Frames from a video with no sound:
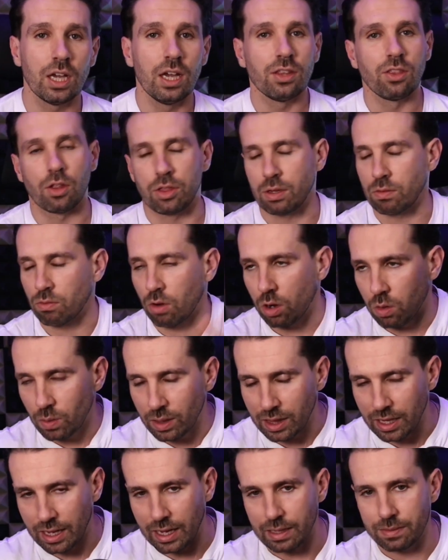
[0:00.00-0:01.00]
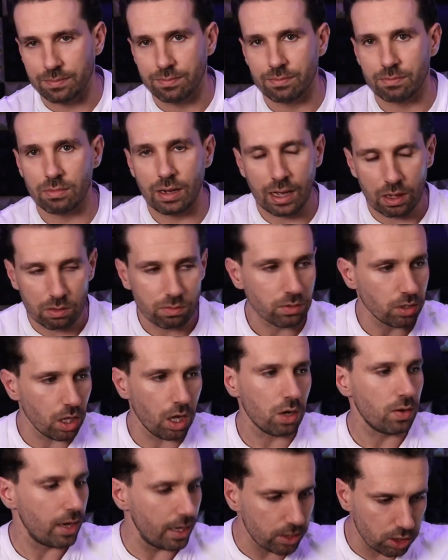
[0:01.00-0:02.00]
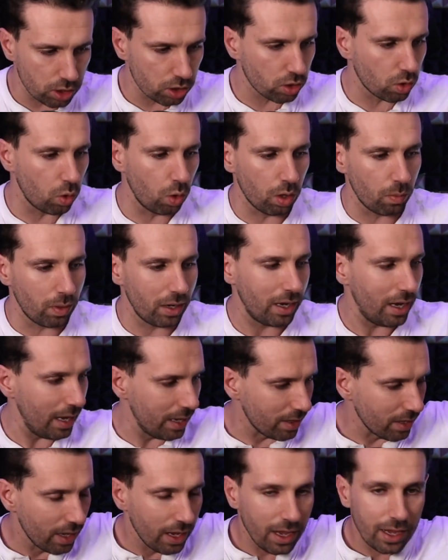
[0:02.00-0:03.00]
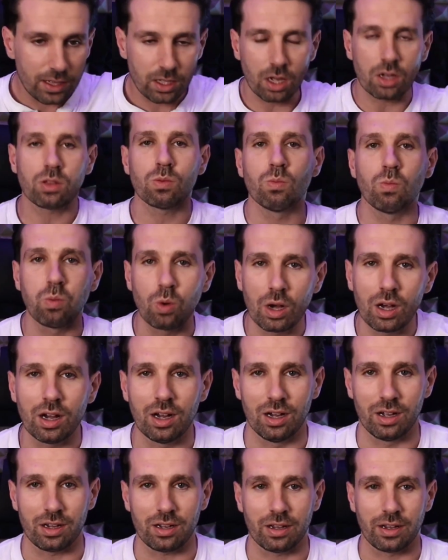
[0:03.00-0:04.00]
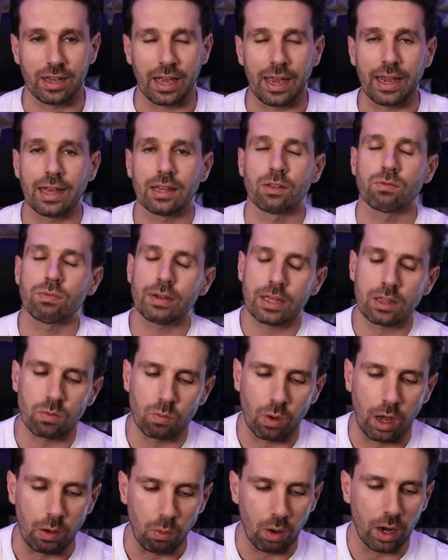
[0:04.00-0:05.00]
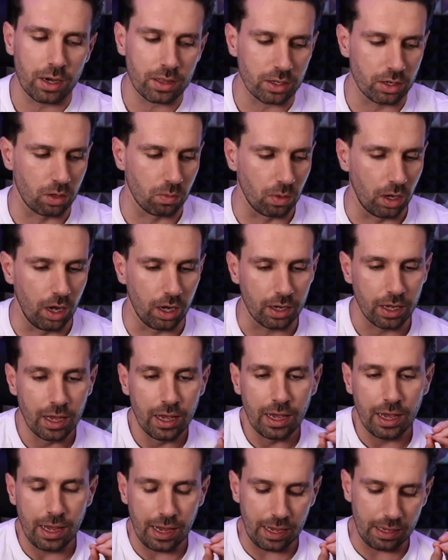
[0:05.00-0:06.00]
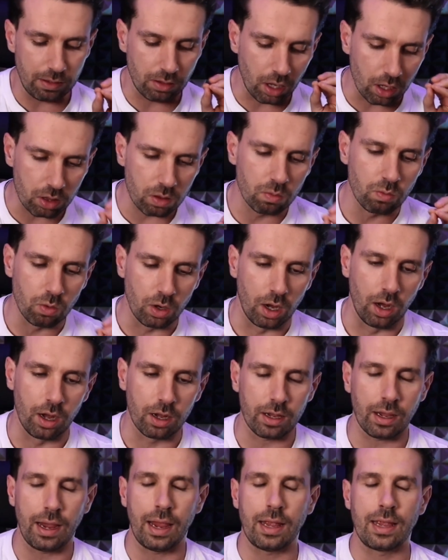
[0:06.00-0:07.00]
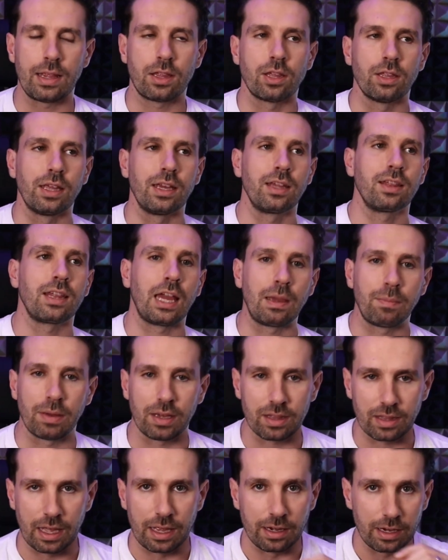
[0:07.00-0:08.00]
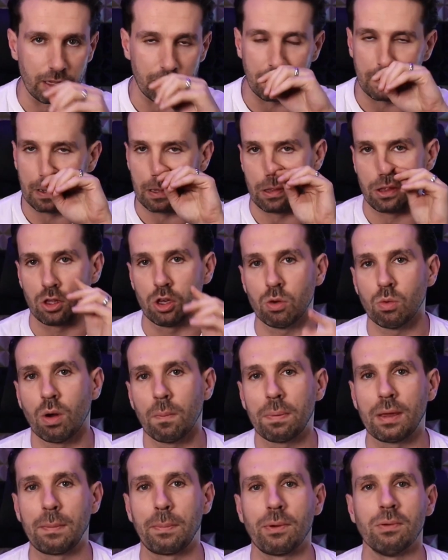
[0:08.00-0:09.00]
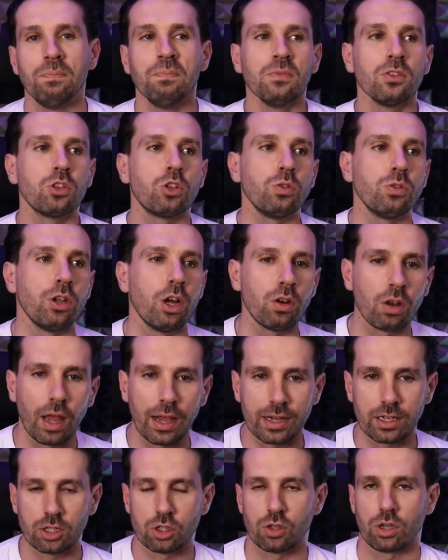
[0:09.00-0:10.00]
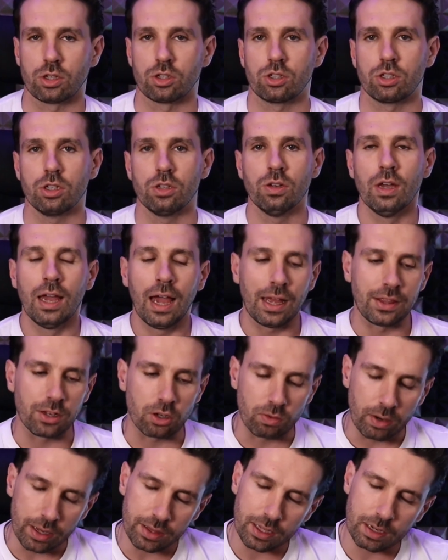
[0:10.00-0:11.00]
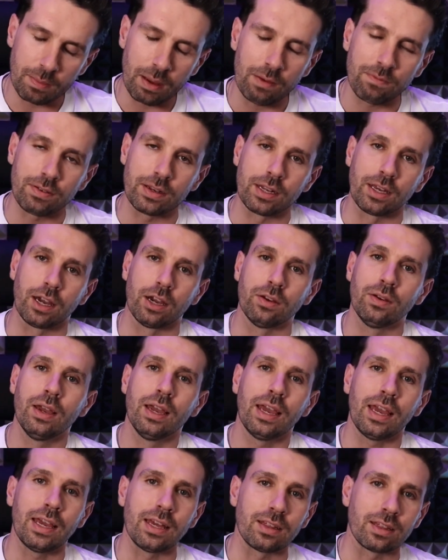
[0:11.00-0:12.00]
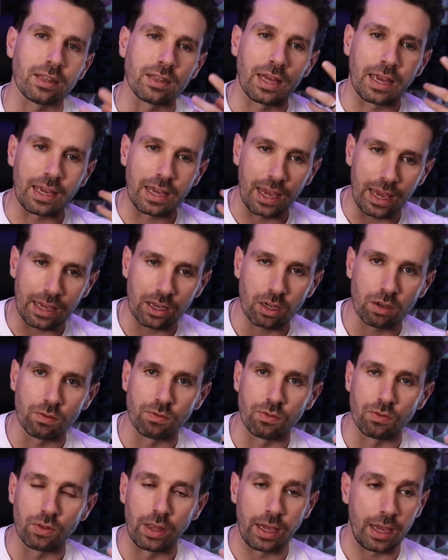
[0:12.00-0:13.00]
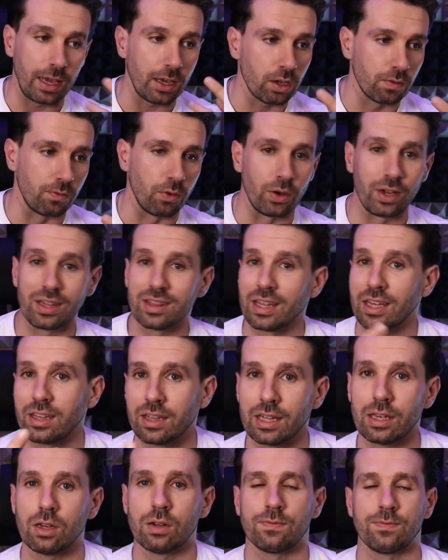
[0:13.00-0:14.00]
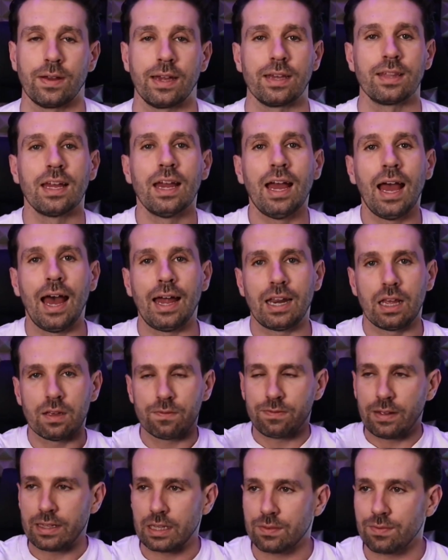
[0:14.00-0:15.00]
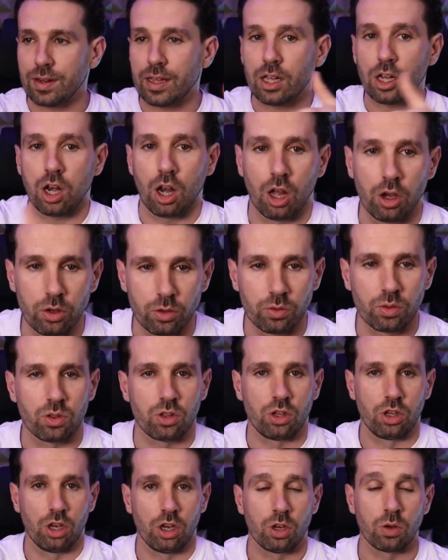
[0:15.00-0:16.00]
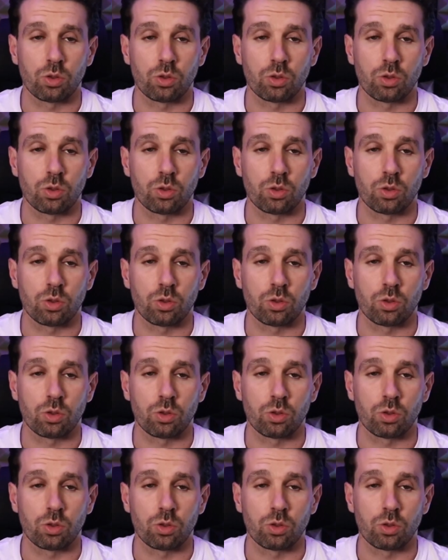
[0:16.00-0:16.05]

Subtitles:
Nothing wrong with it. Well, no, let's just call it what it is. It doesn't work, okay? And the reason why does it not work? It doesn't work to the same extent is because you want people to know, like, and trust you. And the great thing about video is that they hear your voice, they see your face, and it effectively clones you.